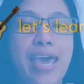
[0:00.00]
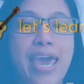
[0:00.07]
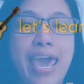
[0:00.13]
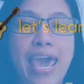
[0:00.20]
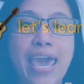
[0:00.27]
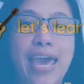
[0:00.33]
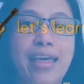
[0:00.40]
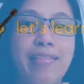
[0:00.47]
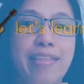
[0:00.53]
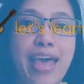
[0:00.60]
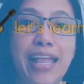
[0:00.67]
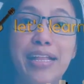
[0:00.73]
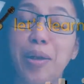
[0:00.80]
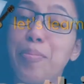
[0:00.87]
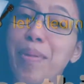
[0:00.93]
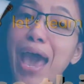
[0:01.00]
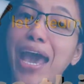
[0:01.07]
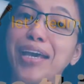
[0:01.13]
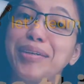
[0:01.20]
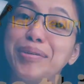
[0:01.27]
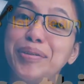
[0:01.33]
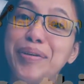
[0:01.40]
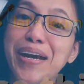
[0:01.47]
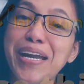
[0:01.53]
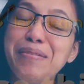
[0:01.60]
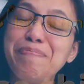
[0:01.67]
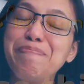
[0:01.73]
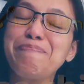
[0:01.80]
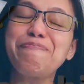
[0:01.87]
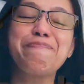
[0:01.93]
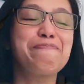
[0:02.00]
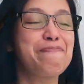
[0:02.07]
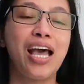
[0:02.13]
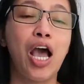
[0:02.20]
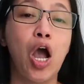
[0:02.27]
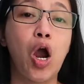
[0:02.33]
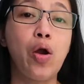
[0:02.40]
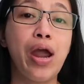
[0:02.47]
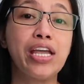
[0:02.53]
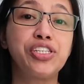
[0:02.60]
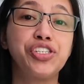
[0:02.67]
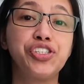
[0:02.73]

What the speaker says: And then come back, alright? Alright,